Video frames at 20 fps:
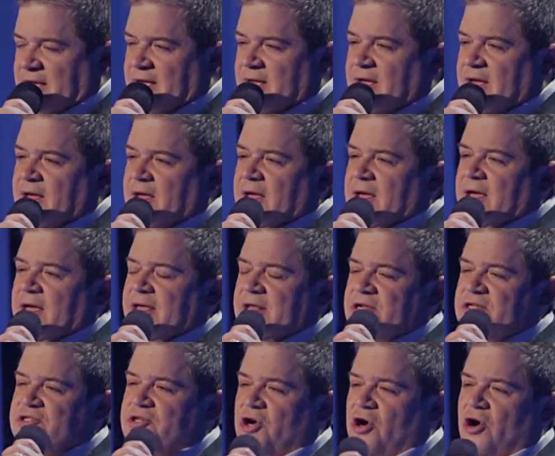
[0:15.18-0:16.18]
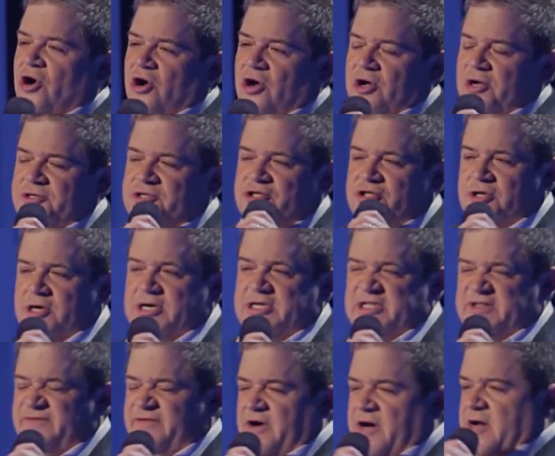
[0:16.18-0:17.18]
It is all
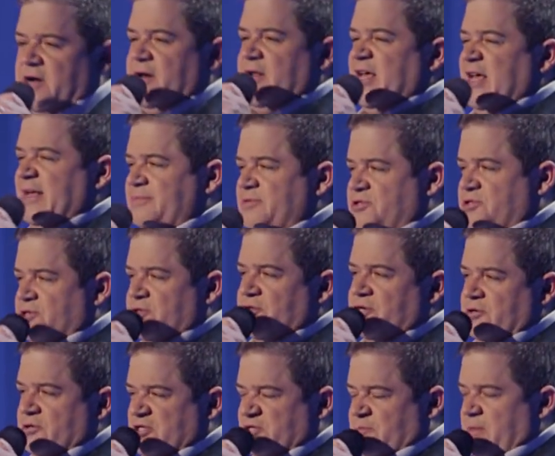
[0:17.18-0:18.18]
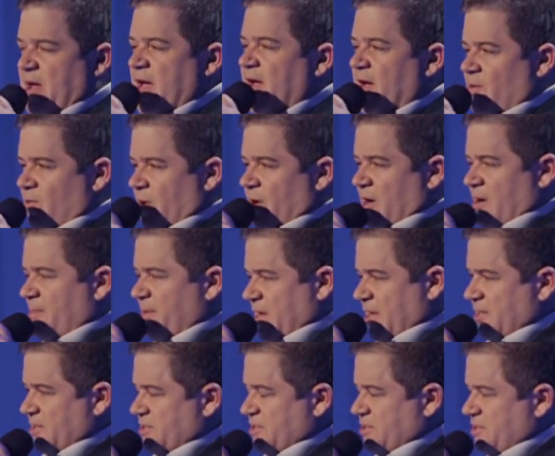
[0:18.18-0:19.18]
trust fund hipster douchebag
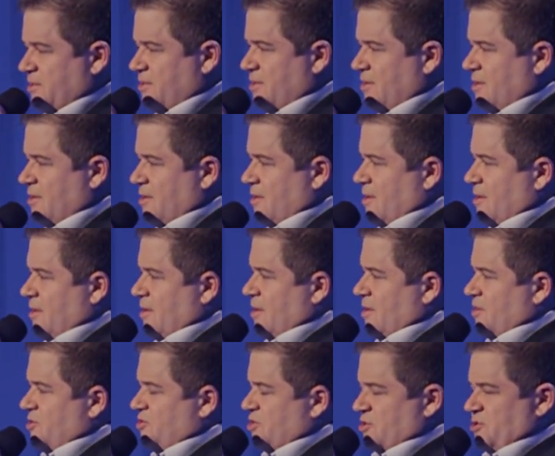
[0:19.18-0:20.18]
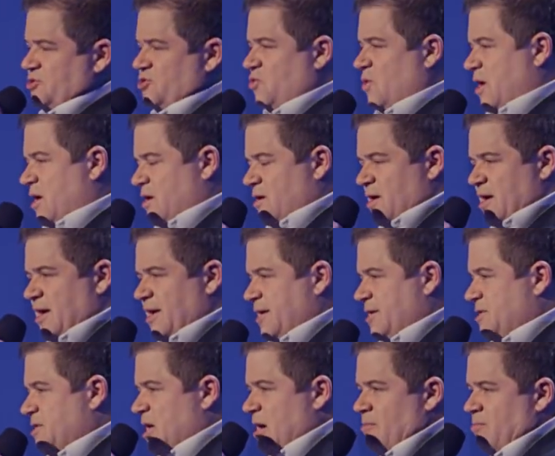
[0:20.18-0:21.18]
wannabes just twittering
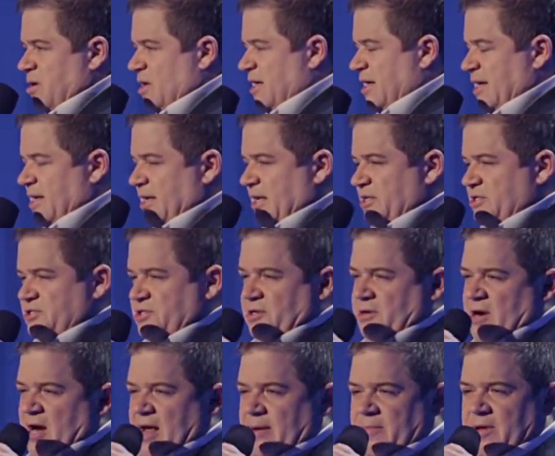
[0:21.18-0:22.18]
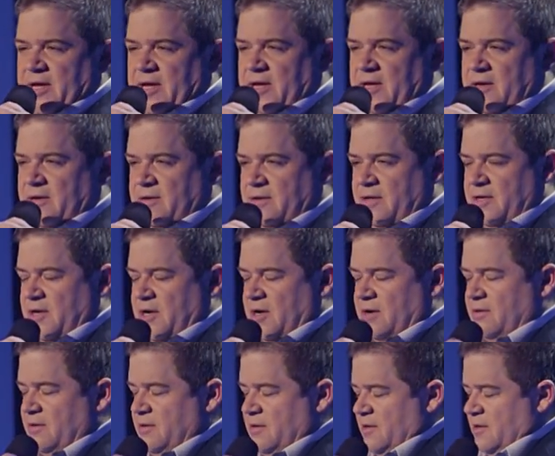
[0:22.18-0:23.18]
and tumbling and Instagramming and, you know.